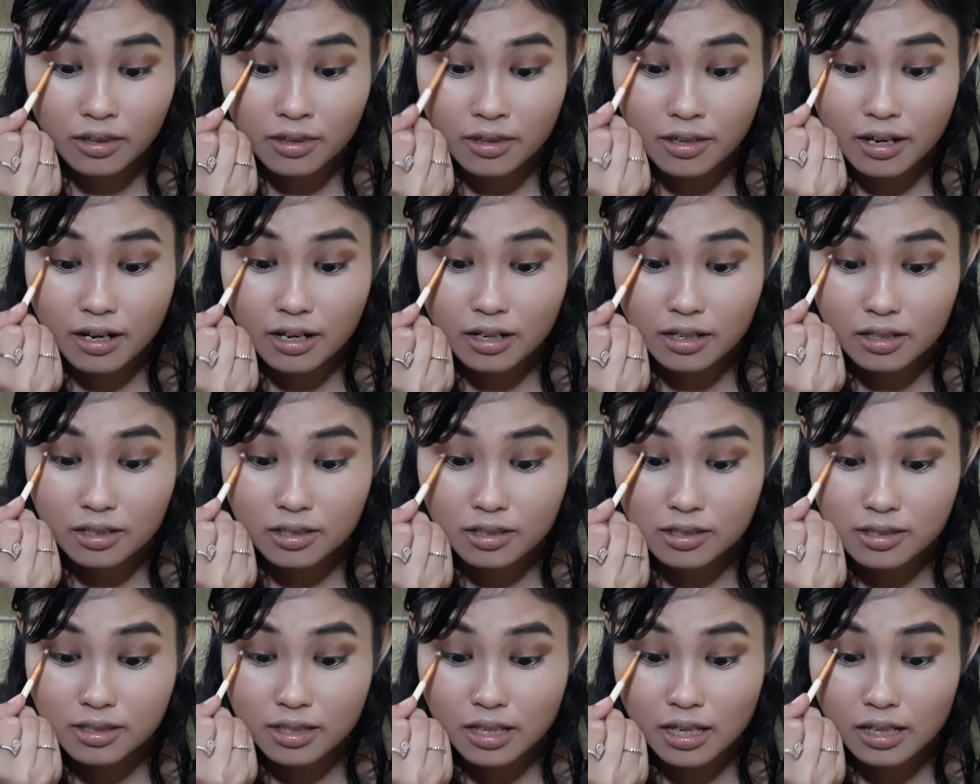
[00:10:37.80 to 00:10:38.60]
There
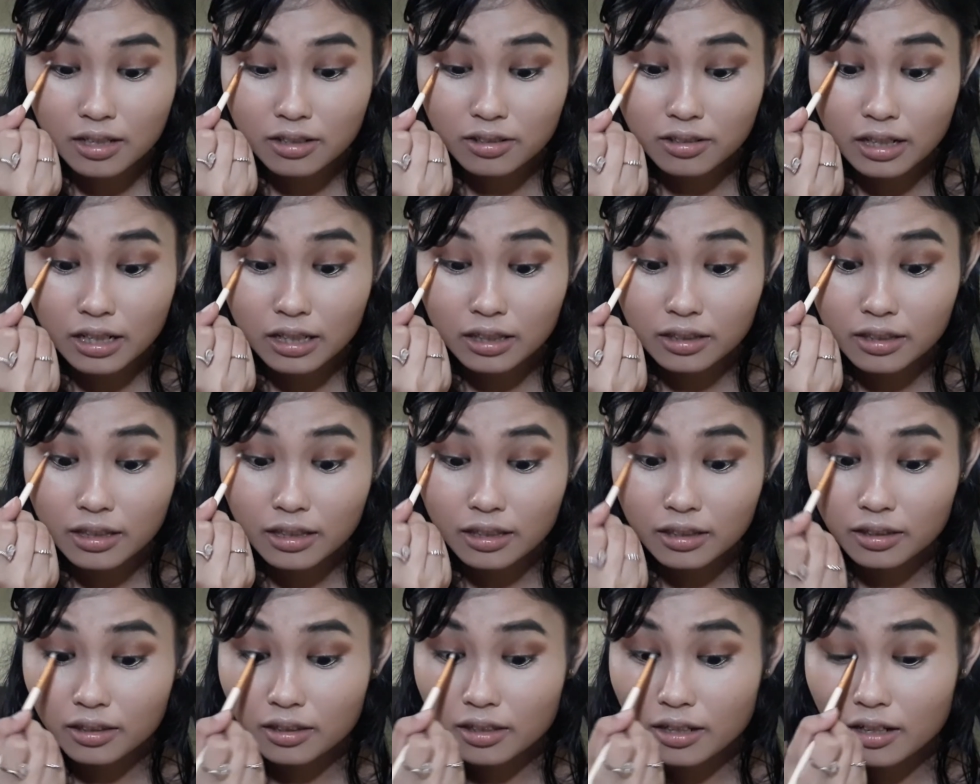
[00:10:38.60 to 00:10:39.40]
is a
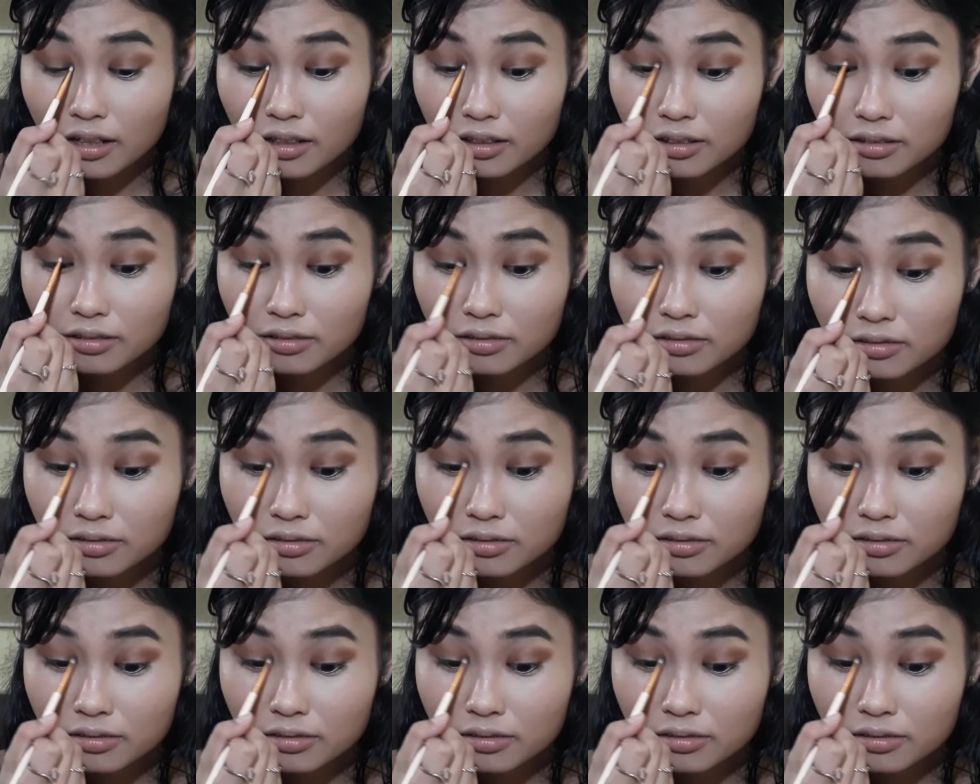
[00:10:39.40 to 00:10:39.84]
gradient there.